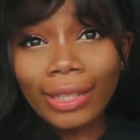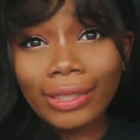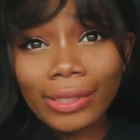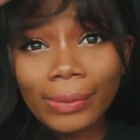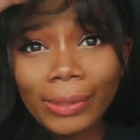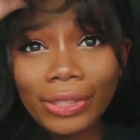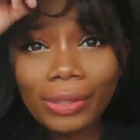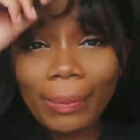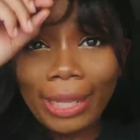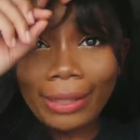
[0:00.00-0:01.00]
just wish the
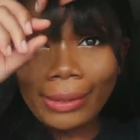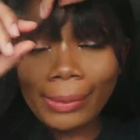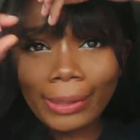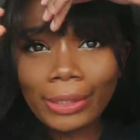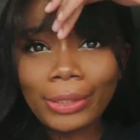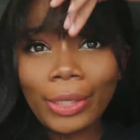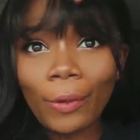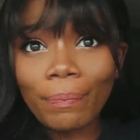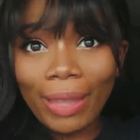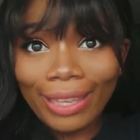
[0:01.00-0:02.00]
bangs would, you know,
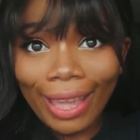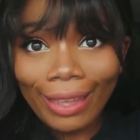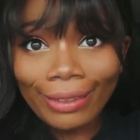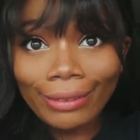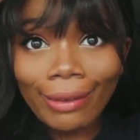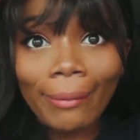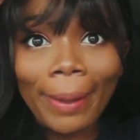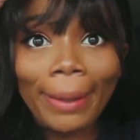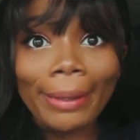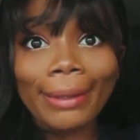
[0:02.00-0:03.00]
bang,
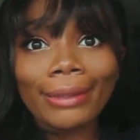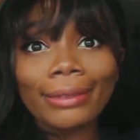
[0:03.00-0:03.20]
okay?